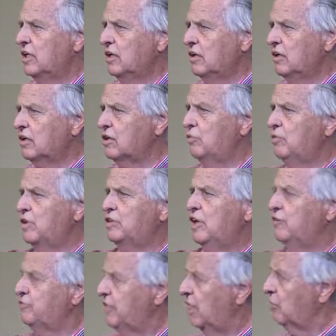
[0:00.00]
Look at what
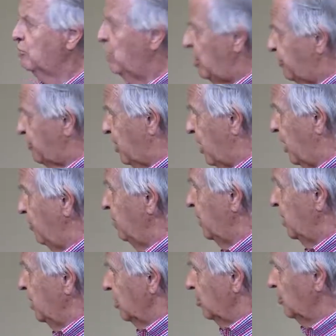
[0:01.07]
they've done. We've come.
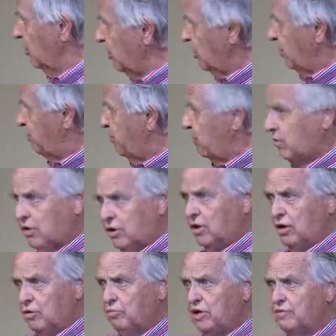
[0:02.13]
We're the
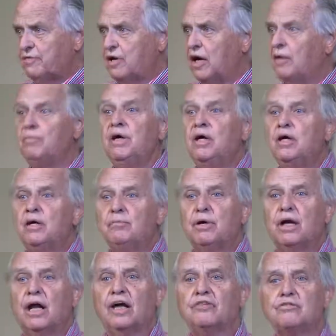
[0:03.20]
pure. We've come.
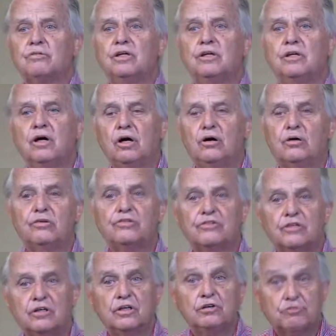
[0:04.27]
But Ezra knows,
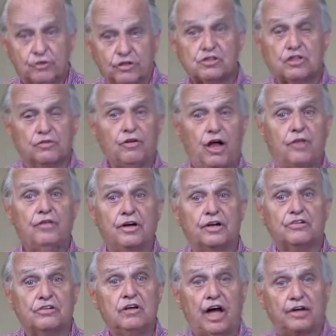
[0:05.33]
first of all, that
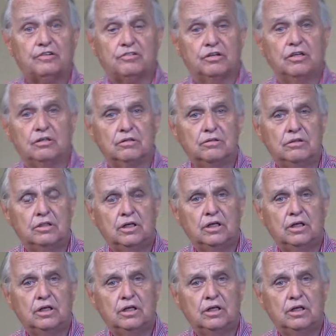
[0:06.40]
it's not true,